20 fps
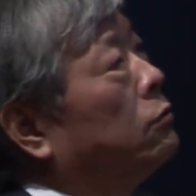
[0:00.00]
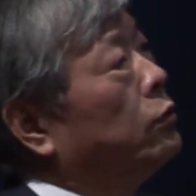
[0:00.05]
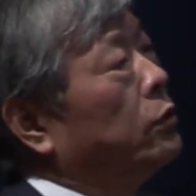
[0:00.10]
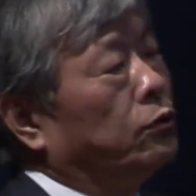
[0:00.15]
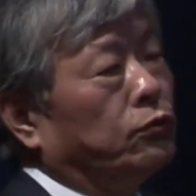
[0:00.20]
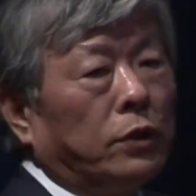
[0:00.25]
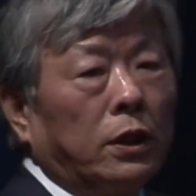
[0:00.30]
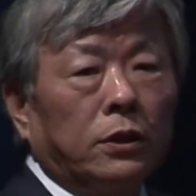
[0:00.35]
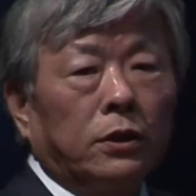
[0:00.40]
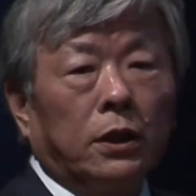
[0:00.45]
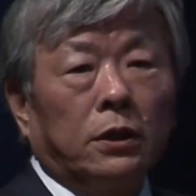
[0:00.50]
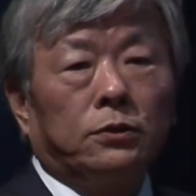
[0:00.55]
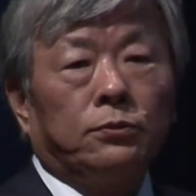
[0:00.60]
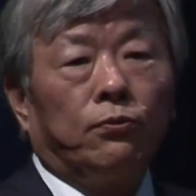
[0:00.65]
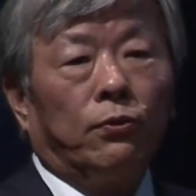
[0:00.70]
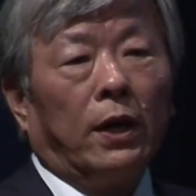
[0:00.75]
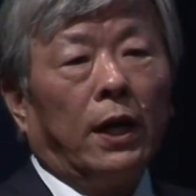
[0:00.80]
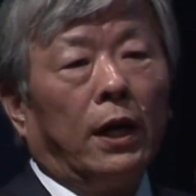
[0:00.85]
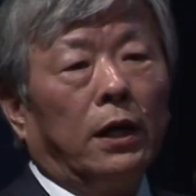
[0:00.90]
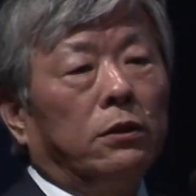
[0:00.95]
using this
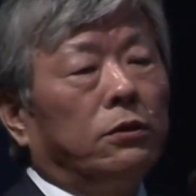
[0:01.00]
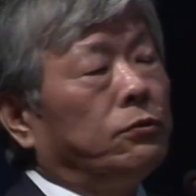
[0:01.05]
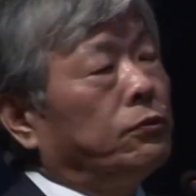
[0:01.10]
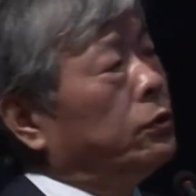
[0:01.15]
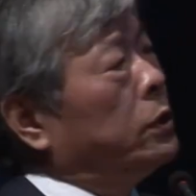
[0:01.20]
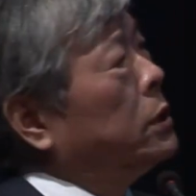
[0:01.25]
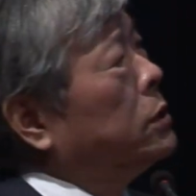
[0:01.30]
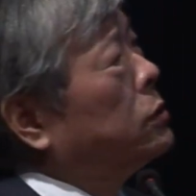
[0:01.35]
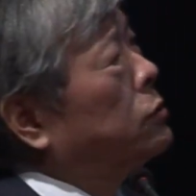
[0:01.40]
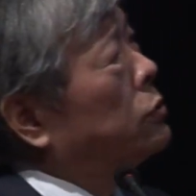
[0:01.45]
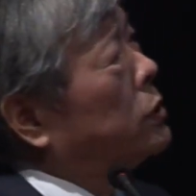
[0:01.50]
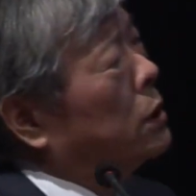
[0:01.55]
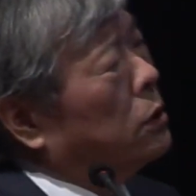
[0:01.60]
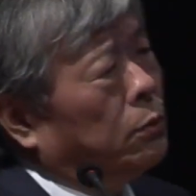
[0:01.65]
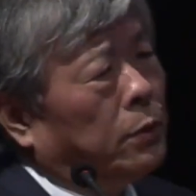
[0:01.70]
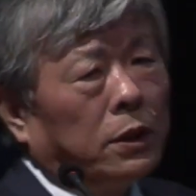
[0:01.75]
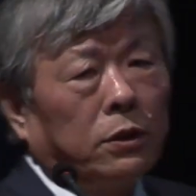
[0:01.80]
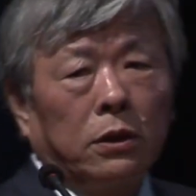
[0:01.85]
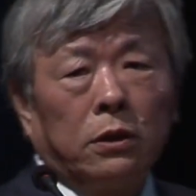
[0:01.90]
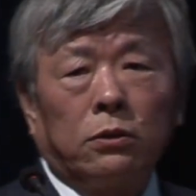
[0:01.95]
slide, which is a
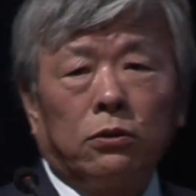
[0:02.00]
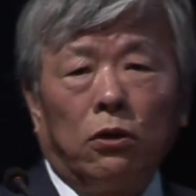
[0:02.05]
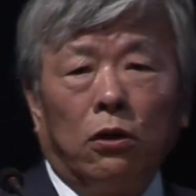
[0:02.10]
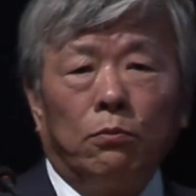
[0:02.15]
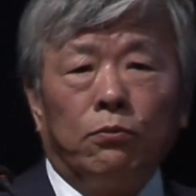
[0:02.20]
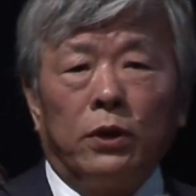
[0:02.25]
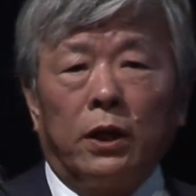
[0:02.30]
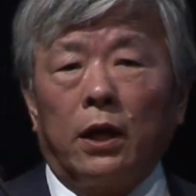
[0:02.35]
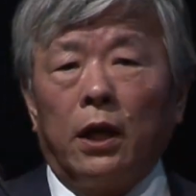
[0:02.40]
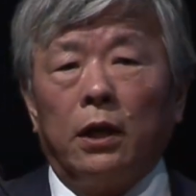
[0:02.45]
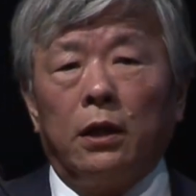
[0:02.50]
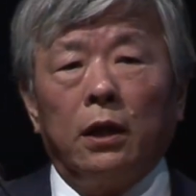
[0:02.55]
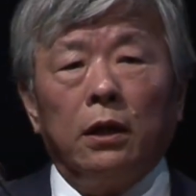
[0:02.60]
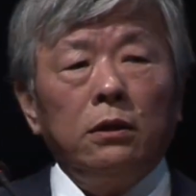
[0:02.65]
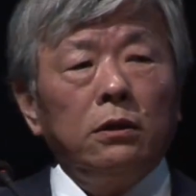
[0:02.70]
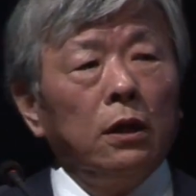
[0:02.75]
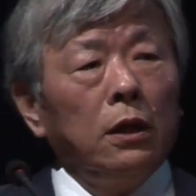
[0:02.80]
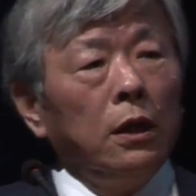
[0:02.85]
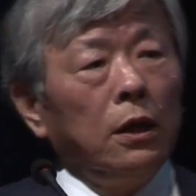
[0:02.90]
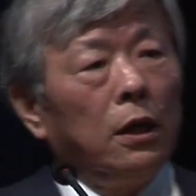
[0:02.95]
little bit
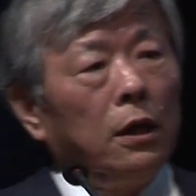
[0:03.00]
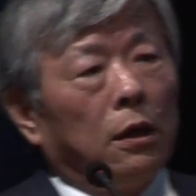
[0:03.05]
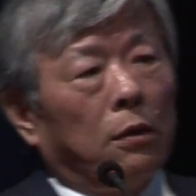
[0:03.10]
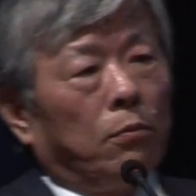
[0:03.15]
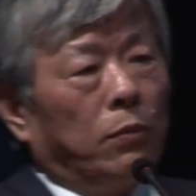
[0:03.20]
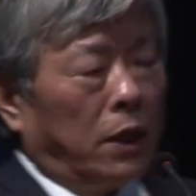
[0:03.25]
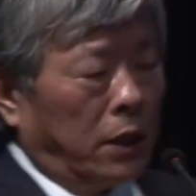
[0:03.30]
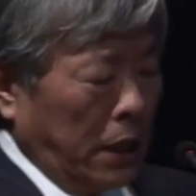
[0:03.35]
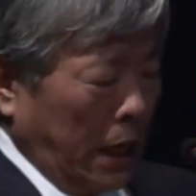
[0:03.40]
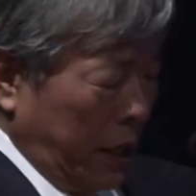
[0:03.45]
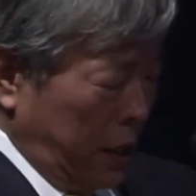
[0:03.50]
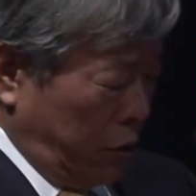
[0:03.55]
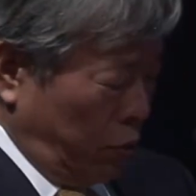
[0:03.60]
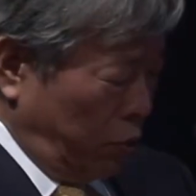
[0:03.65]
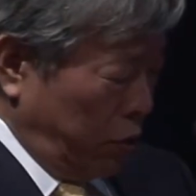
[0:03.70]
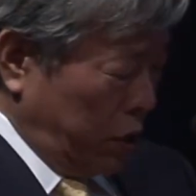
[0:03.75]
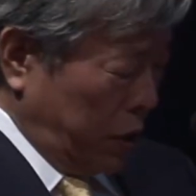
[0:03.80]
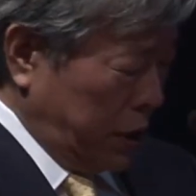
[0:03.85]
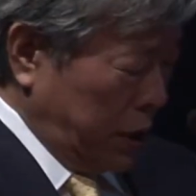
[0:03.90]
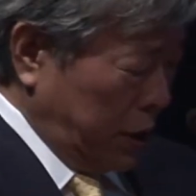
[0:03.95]
complicated, but I thought that